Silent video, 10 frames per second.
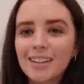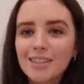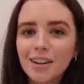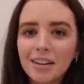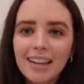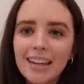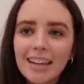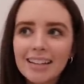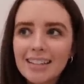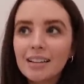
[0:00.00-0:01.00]
So
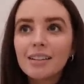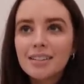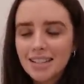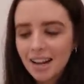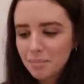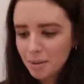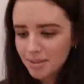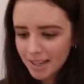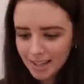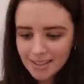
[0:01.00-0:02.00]
he did a little setup
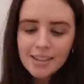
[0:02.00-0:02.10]
upstairs.